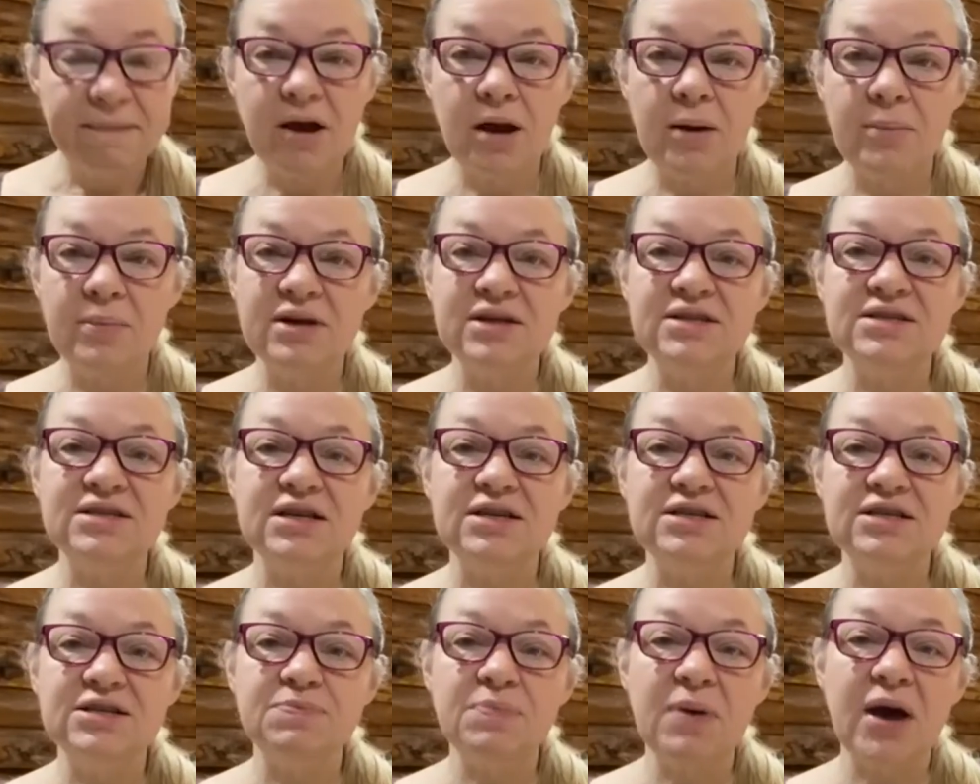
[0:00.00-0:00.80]
is
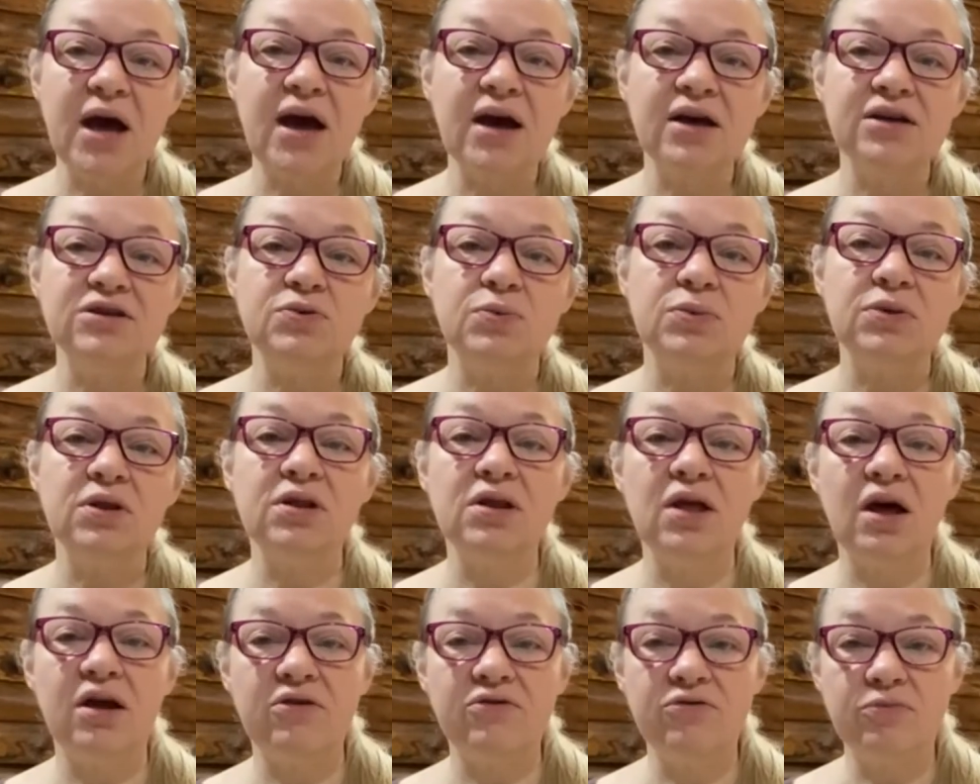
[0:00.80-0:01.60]
it's packed with a
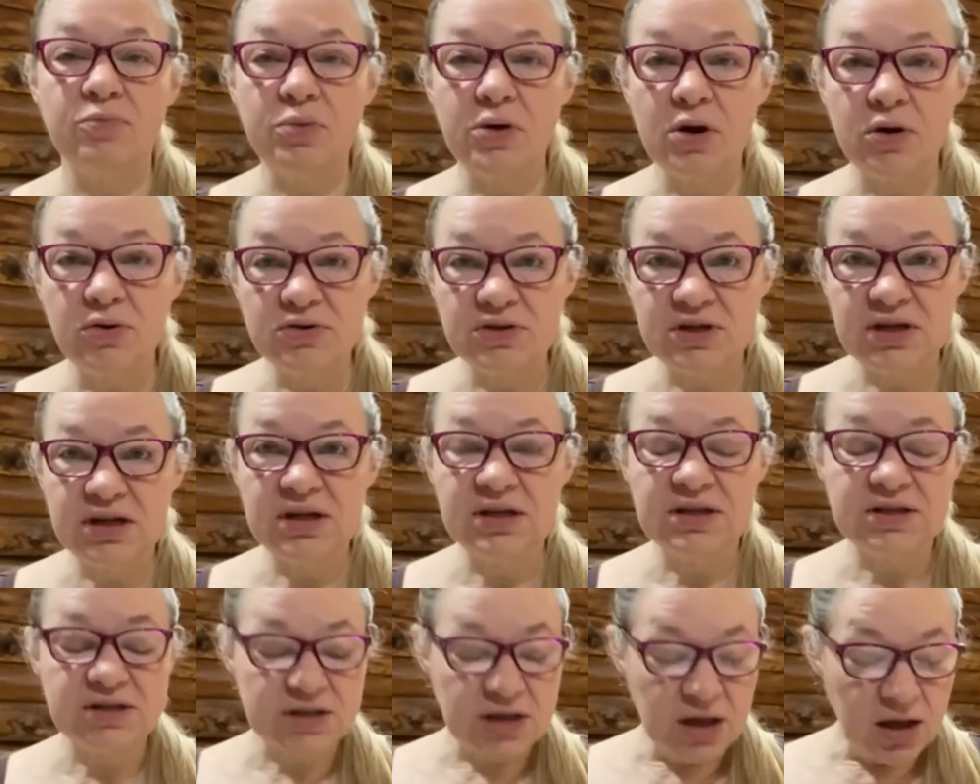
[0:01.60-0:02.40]
lot of
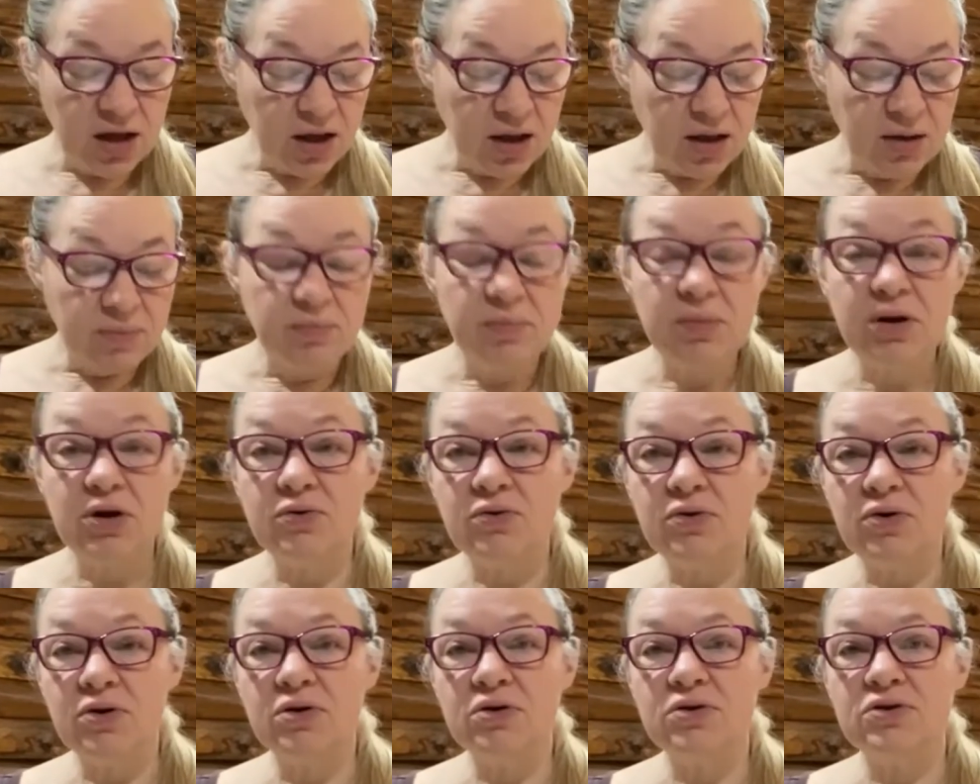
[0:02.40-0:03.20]
proteins,
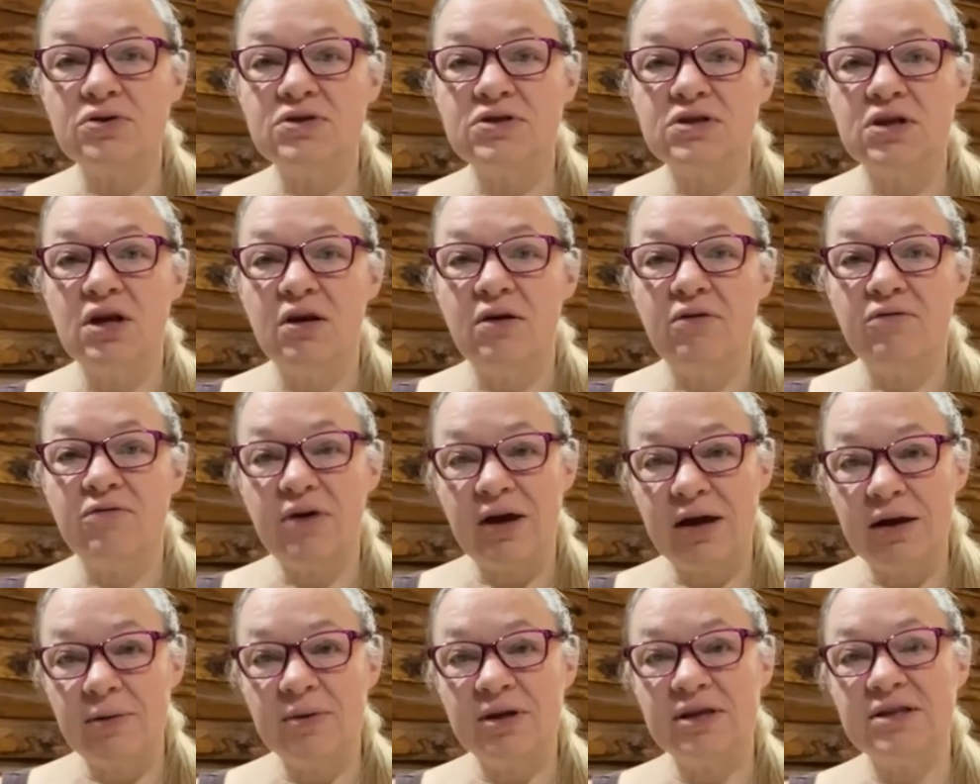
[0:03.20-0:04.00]
minerals,
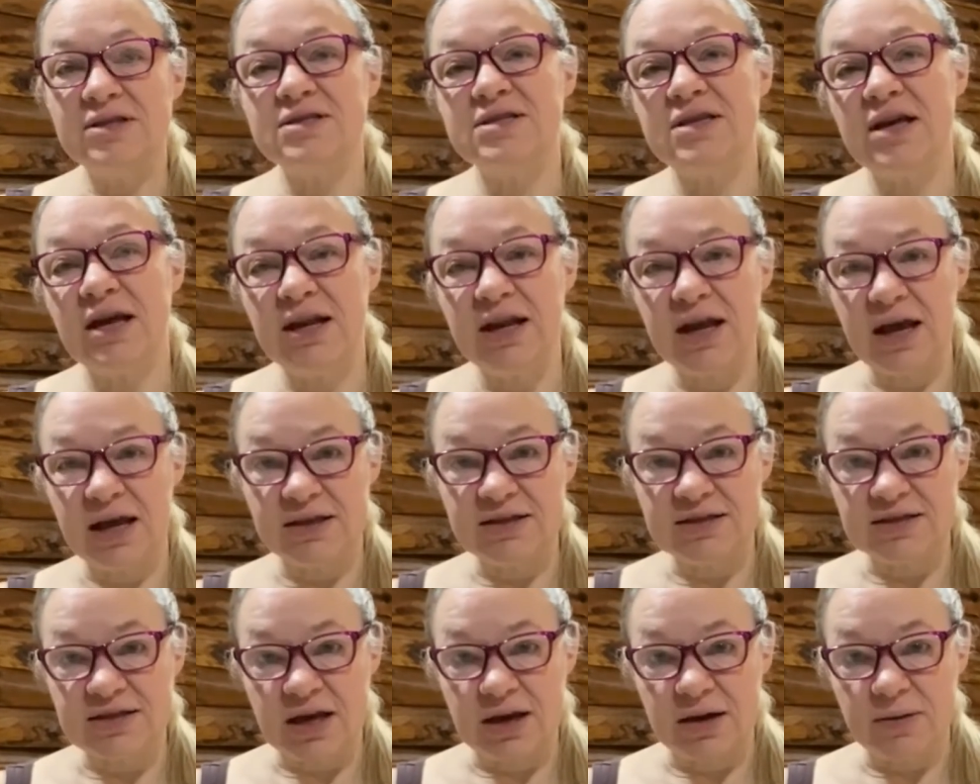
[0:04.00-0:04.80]
vitamins, and
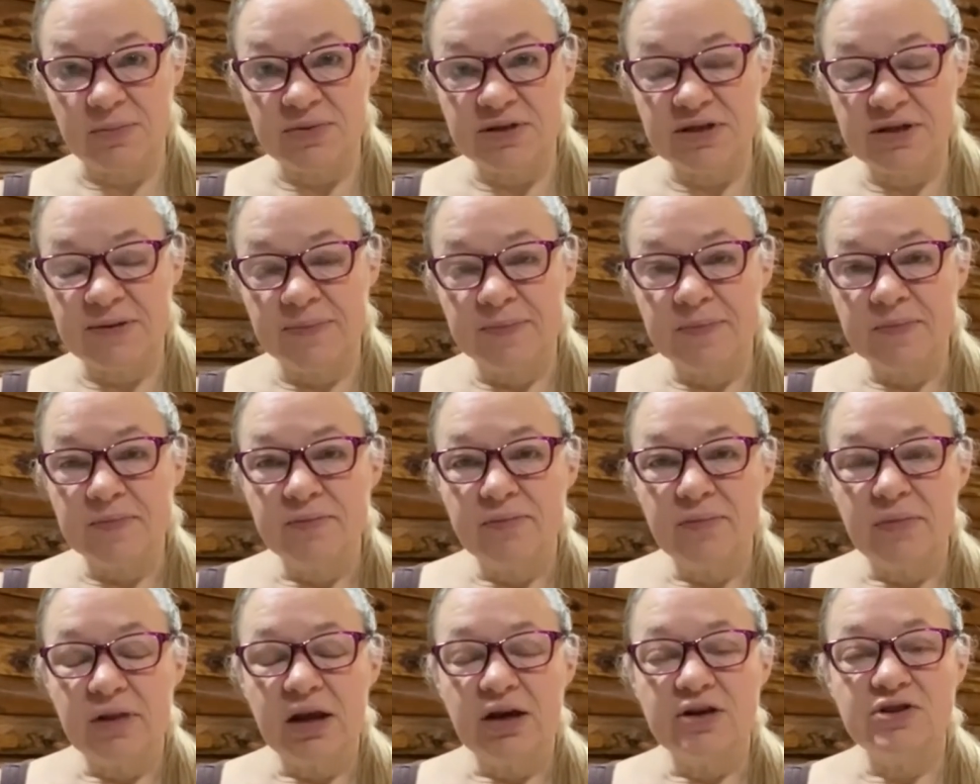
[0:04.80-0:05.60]
enzymes.
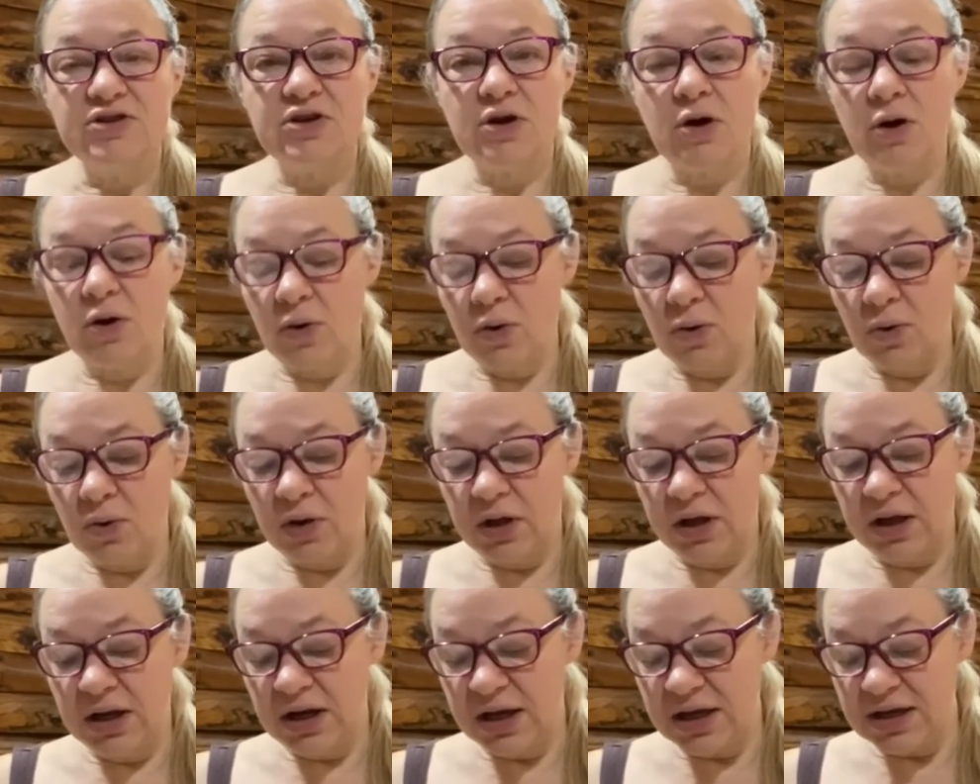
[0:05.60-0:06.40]
So
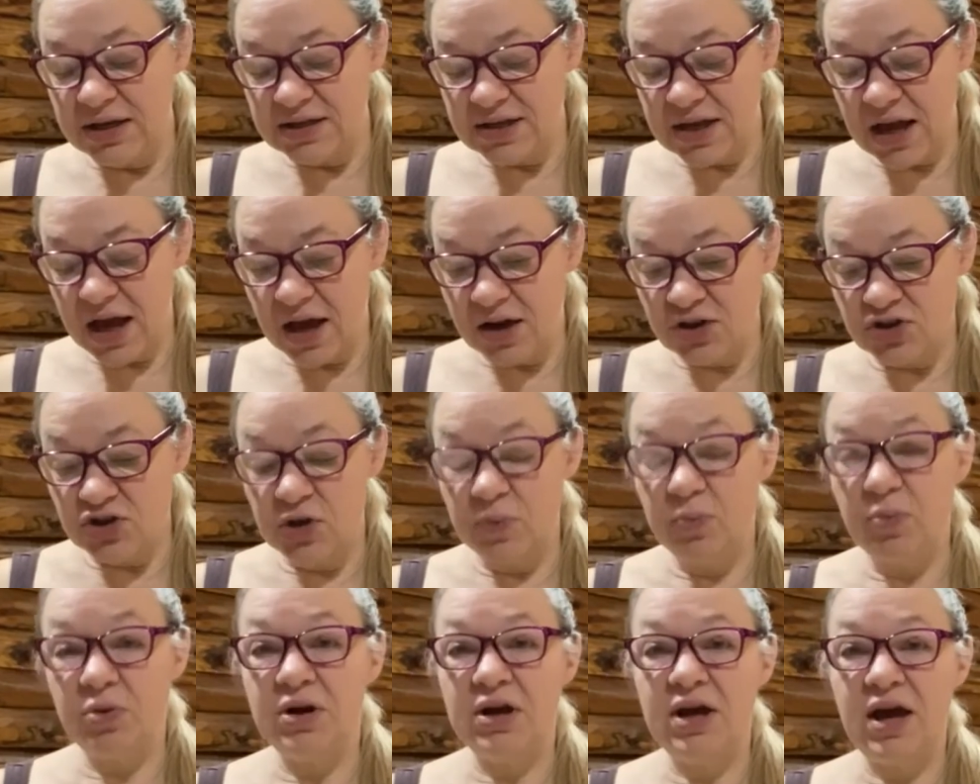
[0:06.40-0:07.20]
it is actually
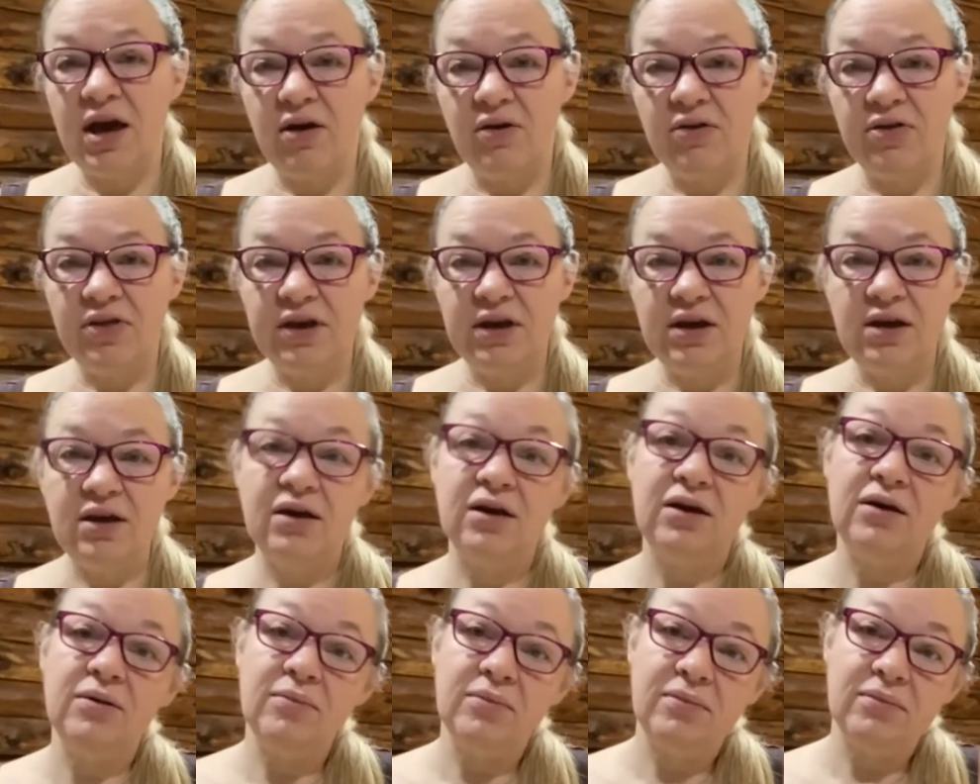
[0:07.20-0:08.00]
pretty healthy.
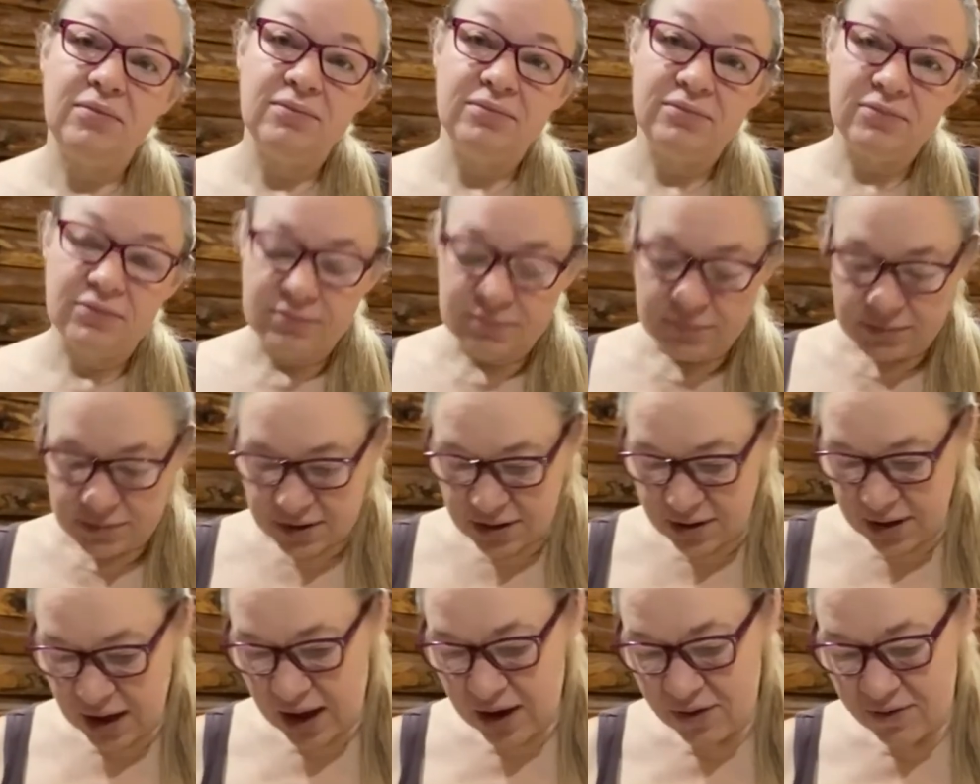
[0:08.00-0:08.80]
It
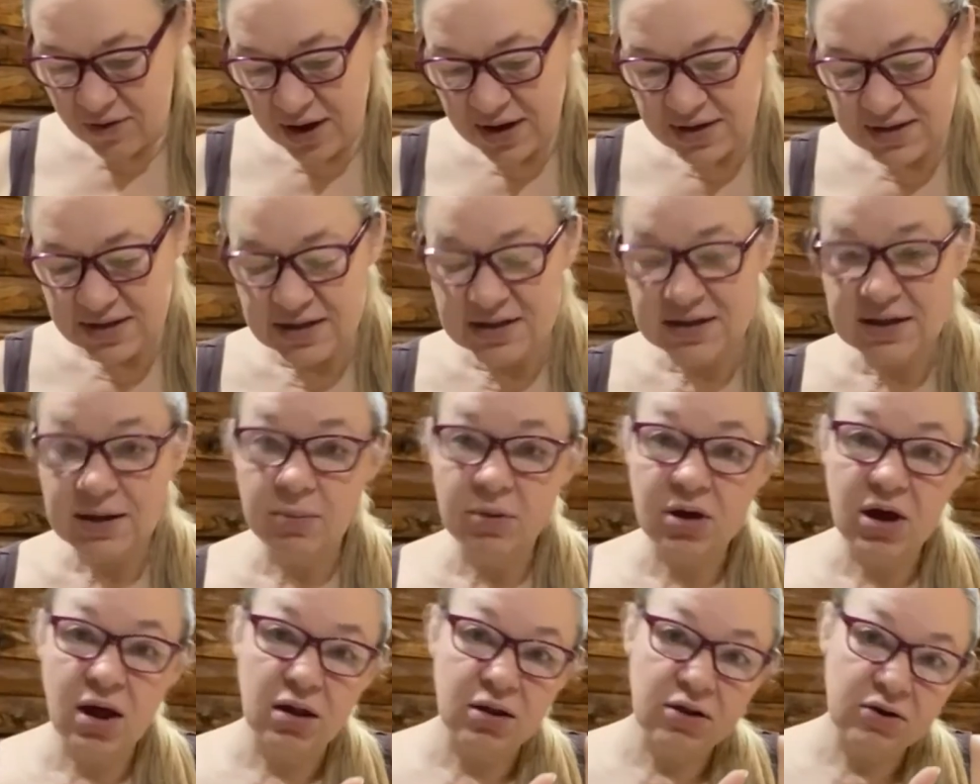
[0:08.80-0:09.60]
kind of has the same
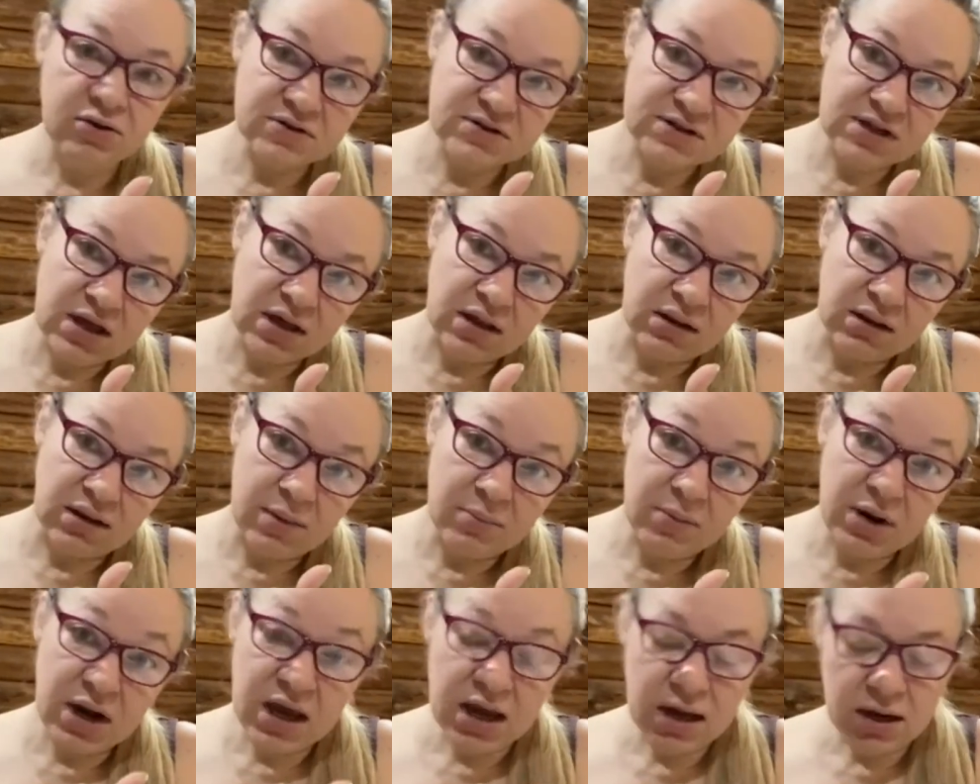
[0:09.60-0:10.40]
colors like a
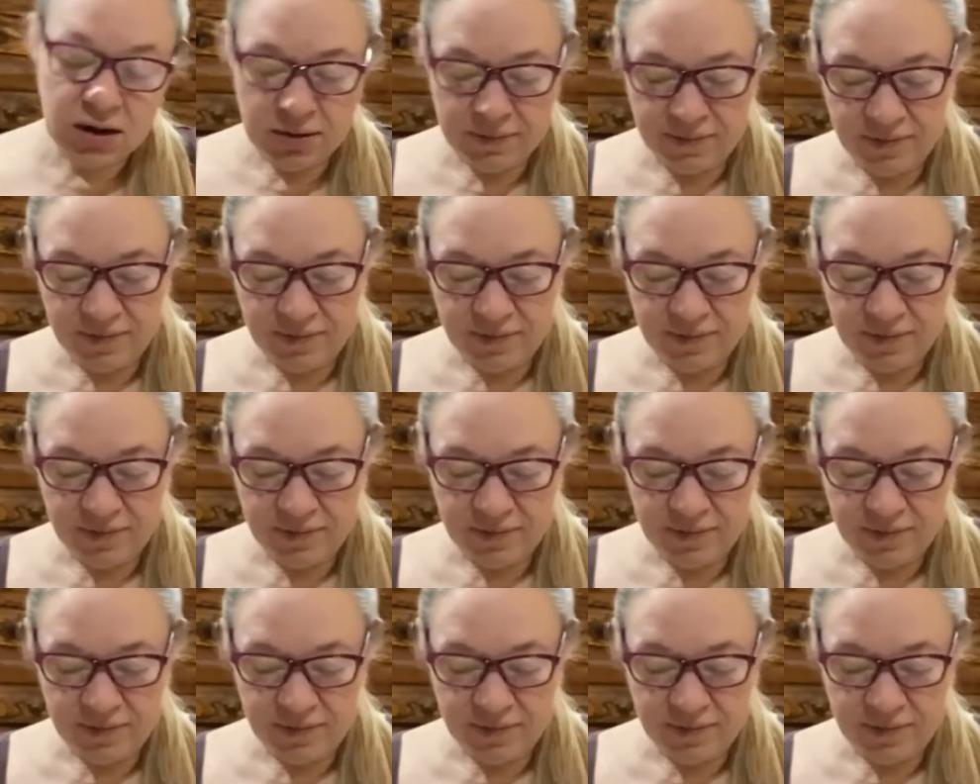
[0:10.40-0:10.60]
lemonade,